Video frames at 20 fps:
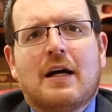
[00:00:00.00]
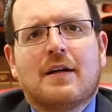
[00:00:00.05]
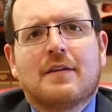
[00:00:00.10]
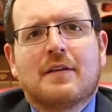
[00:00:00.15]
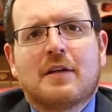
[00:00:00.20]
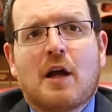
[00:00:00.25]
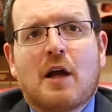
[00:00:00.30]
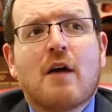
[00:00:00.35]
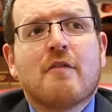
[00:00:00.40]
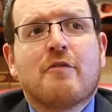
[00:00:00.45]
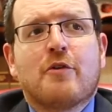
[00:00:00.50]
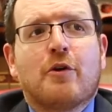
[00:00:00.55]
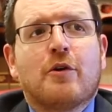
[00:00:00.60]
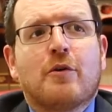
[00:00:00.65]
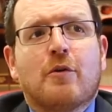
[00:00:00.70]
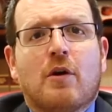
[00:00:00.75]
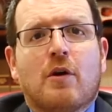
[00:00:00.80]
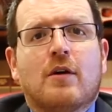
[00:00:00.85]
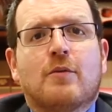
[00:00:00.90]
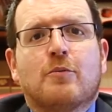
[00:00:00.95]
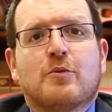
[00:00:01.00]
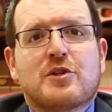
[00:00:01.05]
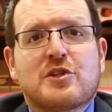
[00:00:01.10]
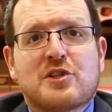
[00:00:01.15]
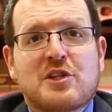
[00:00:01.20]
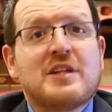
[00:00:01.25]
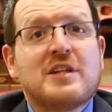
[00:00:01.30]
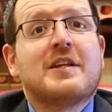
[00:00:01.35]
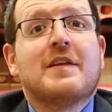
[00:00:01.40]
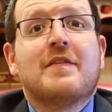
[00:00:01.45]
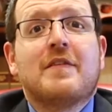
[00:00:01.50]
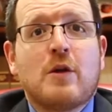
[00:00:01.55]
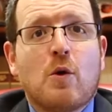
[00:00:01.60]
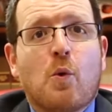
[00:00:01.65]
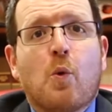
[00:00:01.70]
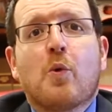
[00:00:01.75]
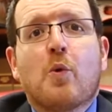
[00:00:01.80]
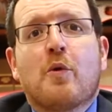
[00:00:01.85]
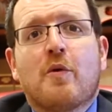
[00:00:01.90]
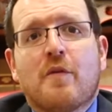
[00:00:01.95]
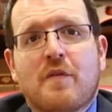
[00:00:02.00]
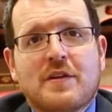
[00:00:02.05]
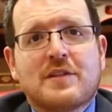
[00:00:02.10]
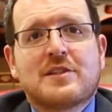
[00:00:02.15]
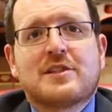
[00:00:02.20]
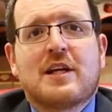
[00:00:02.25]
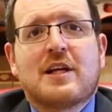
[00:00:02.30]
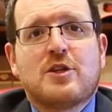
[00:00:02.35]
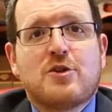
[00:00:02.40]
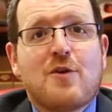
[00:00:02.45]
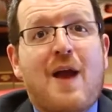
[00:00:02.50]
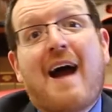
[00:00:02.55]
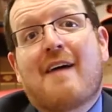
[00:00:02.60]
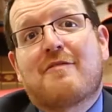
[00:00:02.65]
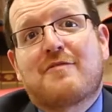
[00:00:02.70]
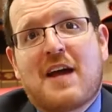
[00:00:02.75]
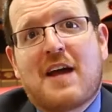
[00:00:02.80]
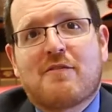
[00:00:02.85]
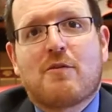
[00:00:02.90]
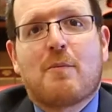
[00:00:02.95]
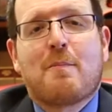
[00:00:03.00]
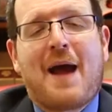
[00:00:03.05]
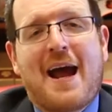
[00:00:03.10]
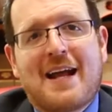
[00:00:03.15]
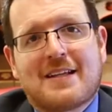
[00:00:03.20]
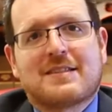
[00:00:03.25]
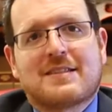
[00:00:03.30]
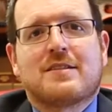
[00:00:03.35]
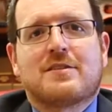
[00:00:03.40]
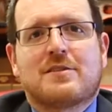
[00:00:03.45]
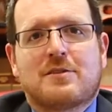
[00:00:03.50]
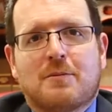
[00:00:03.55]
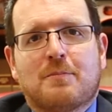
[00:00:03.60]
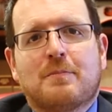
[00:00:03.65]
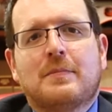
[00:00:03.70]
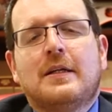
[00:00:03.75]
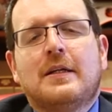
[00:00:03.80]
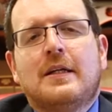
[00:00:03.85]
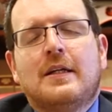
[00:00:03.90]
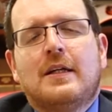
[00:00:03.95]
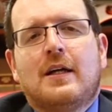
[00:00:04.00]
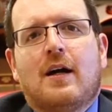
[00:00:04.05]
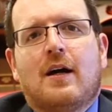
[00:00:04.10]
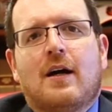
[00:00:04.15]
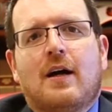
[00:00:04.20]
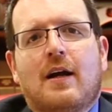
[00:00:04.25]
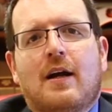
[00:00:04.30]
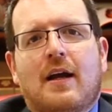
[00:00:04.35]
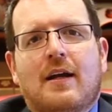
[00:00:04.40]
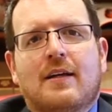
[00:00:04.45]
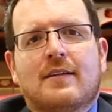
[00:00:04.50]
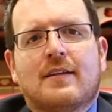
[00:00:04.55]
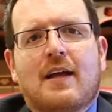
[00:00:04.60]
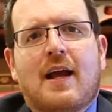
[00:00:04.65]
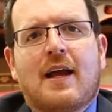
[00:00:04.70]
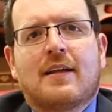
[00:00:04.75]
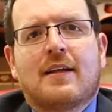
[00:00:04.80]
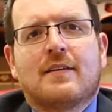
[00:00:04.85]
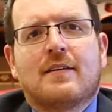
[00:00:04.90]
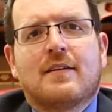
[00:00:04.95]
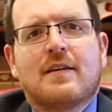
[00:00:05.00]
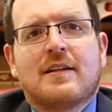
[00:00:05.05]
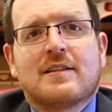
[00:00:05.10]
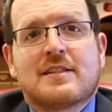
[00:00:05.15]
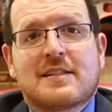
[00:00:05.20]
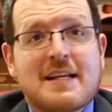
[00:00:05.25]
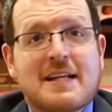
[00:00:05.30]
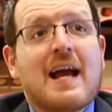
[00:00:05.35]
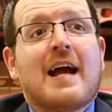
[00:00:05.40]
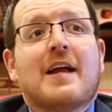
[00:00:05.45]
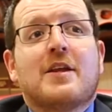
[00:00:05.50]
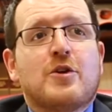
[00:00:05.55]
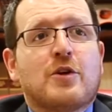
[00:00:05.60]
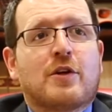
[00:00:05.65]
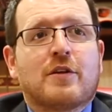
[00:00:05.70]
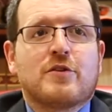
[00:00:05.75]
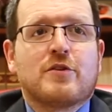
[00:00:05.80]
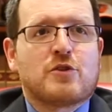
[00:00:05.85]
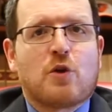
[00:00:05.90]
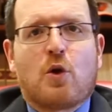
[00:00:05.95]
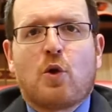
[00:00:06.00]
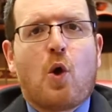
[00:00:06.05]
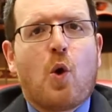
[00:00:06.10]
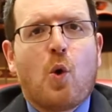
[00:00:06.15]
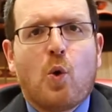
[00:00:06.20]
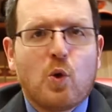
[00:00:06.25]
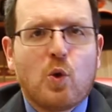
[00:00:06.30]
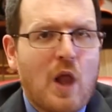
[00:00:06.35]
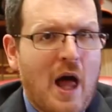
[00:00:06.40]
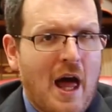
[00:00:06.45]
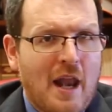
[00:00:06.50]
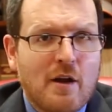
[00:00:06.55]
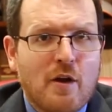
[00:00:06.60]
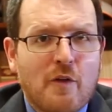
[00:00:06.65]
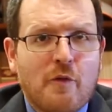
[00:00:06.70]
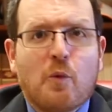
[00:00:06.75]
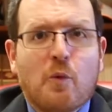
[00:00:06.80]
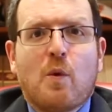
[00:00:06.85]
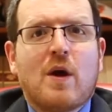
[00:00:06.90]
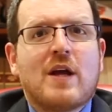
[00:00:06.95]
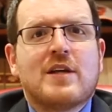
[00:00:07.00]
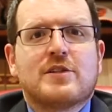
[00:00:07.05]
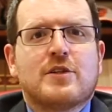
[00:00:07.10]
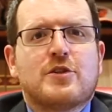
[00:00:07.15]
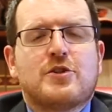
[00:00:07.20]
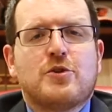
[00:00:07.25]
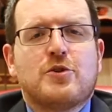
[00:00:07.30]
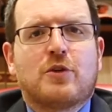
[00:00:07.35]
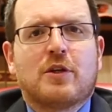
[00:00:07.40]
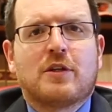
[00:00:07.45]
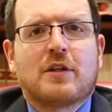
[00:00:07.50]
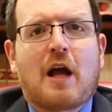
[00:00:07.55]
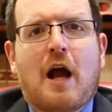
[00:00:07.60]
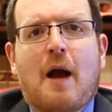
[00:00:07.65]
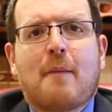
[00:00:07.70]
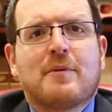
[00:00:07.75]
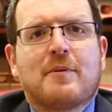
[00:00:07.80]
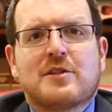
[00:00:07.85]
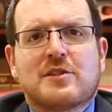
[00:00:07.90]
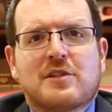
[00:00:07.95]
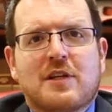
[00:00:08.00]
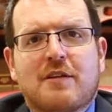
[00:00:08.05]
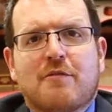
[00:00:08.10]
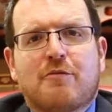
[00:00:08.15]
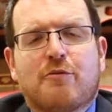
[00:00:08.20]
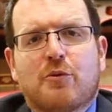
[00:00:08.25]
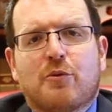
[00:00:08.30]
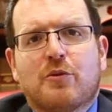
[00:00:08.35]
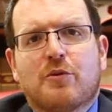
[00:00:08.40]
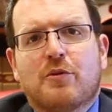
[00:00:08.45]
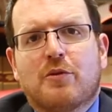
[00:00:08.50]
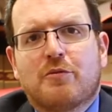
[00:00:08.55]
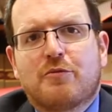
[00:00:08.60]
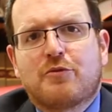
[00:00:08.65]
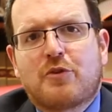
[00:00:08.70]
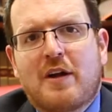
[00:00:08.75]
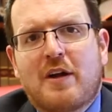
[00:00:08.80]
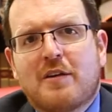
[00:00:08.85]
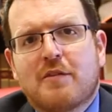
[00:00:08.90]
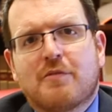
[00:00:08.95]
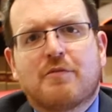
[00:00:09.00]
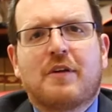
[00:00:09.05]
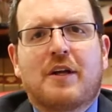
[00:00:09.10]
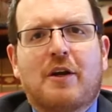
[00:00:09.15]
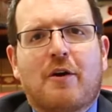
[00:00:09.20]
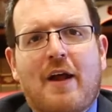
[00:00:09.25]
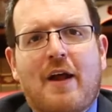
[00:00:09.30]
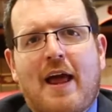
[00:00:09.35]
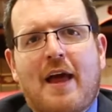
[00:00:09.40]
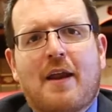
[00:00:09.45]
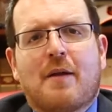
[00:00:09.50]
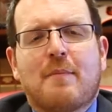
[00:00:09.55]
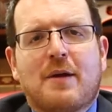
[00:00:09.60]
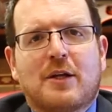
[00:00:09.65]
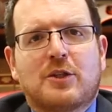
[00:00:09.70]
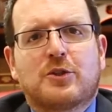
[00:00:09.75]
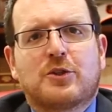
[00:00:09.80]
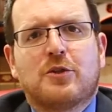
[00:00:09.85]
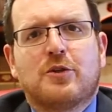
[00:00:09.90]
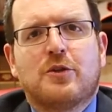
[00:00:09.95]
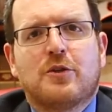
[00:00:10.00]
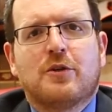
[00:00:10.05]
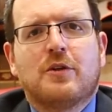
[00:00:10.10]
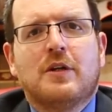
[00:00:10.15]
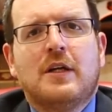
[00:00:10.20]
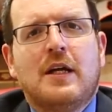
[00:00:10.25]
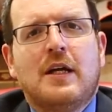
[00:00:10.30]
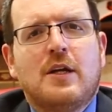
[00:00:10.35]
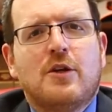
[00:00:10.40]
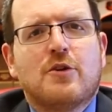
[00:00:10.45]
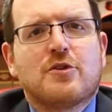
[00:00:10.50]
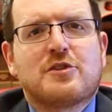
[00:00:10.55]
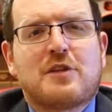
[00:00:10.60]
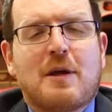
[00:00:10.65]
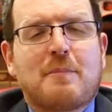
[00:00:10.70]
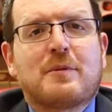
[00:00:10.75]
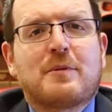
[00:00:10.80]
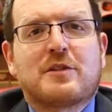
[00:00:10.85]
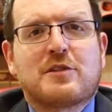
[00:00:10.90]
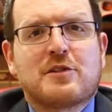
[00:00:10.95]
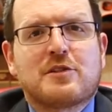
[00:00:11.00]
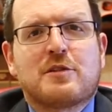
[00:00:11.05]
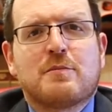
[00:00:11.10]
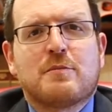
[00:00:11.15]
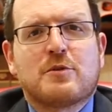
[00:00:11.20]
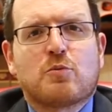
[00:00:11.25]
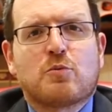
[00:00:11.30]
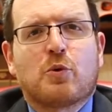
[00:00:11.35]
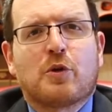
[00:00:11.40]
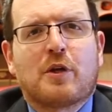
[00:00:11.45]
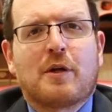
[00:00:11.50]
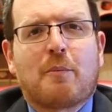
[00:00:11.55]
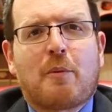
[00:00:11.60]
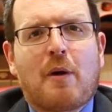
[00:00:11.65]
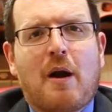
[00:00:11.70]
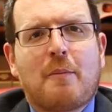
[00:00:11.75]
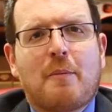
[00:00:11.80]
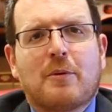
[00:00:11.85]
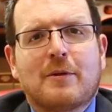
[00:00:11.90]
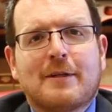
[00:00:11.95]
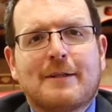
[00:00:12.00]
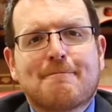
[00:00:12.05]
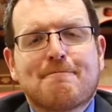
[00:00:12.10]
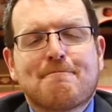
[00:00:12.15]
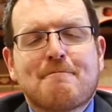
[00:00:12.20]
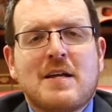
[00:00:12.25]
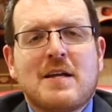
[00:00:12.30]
The governor rescinded the order that said you have to have a BAT system, and instead there's a whole lot of other ways that you can compensate for trying to figure out how to make sure your septic system is working properly.